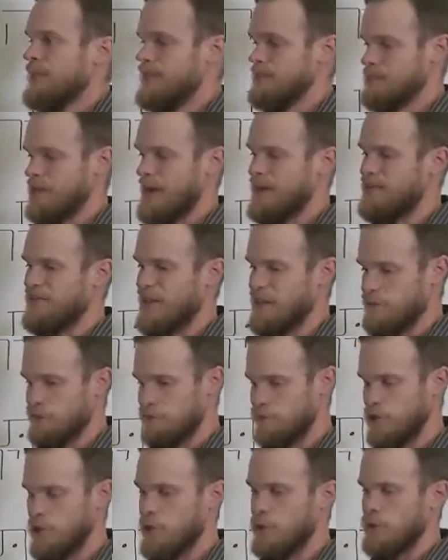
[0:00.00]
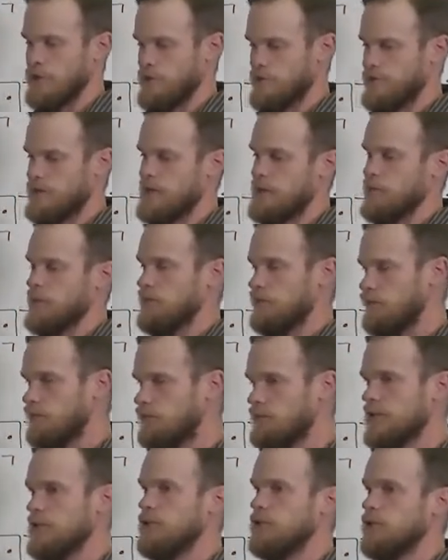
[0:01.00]
is kind of that flow and theme and
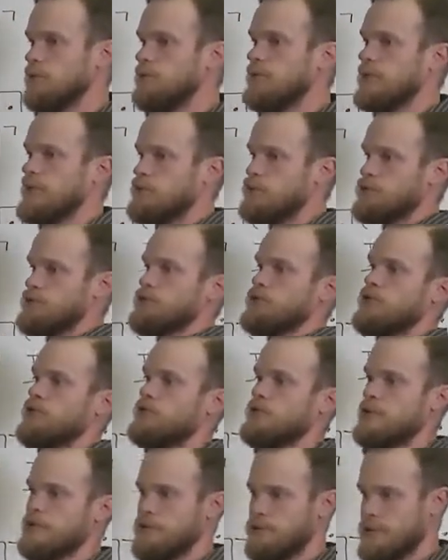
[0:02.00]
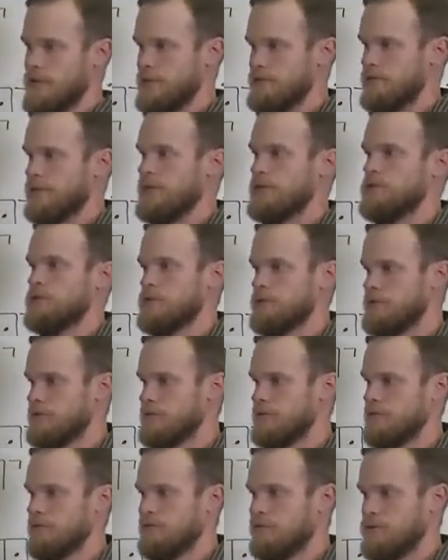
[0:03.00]
feel being preserved in the translation.
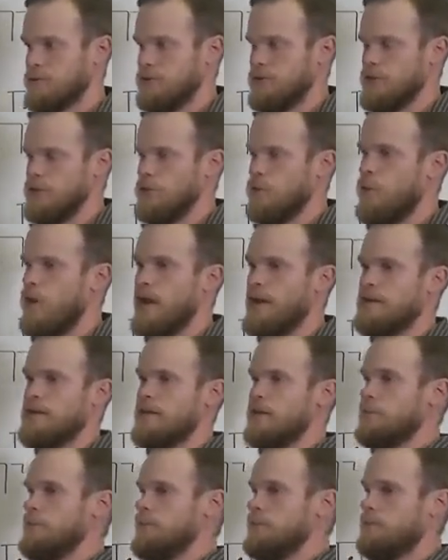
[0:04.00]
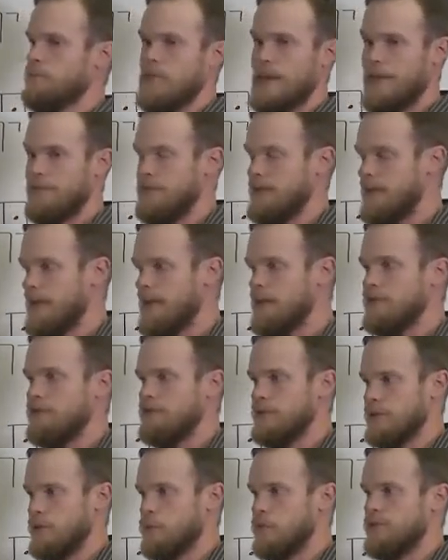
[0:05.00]
So do you wind up at the end
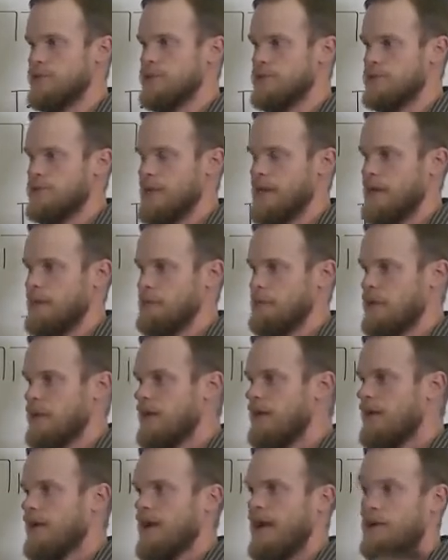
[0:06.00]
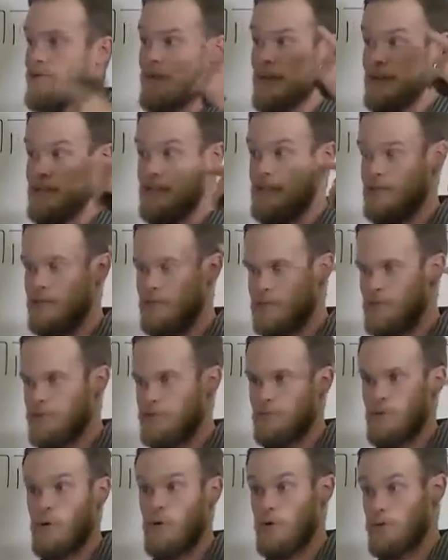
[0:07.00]
of it with the same kind of
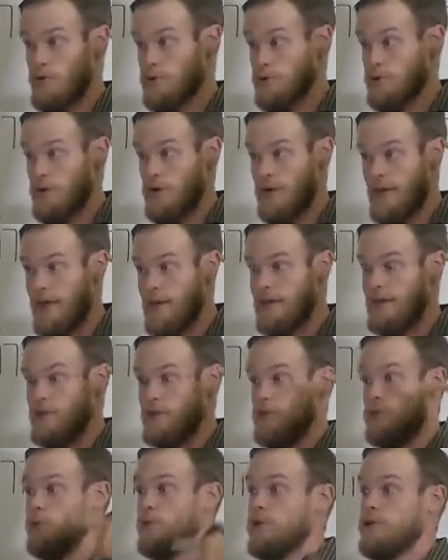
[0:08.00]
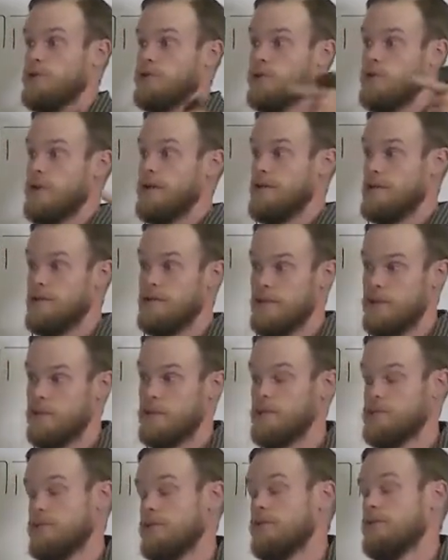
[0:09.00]
ideas going through your head as you would if you read it in the
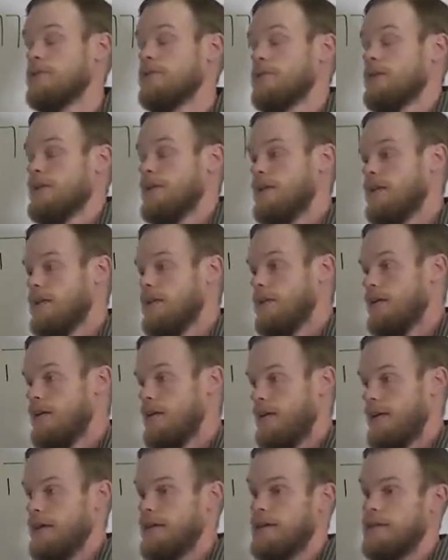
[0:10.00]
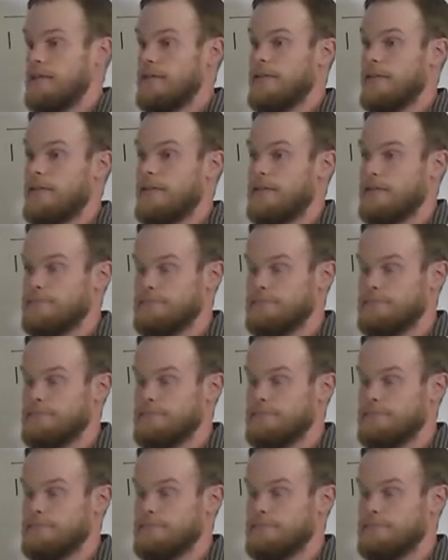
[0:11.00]
original? And